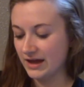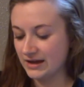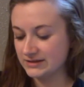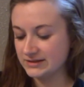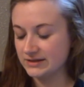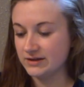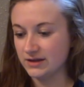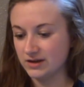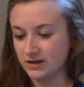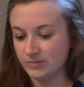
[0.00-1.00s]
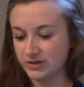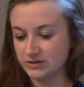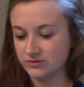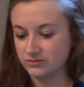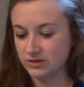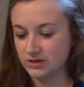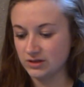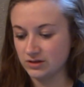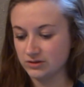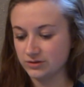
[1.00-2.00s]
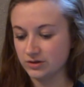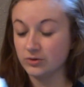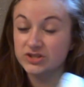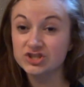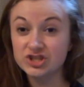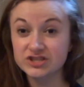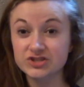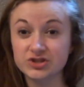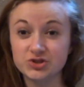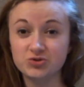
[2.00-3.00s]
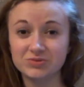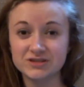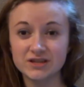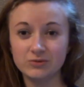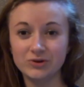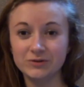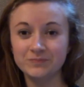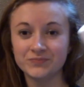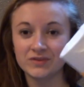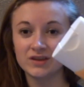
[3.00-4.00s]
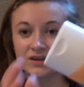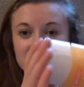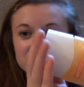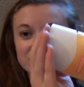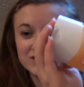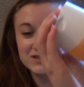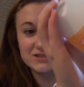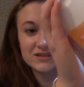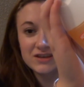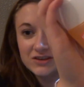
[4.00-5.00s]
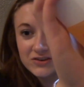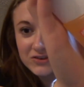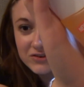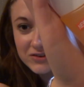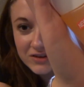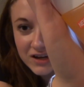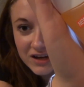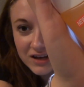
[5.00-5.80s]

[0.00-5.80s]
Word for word: acid in it, but it's only, oh, it's this is the 2% one. So this is cute.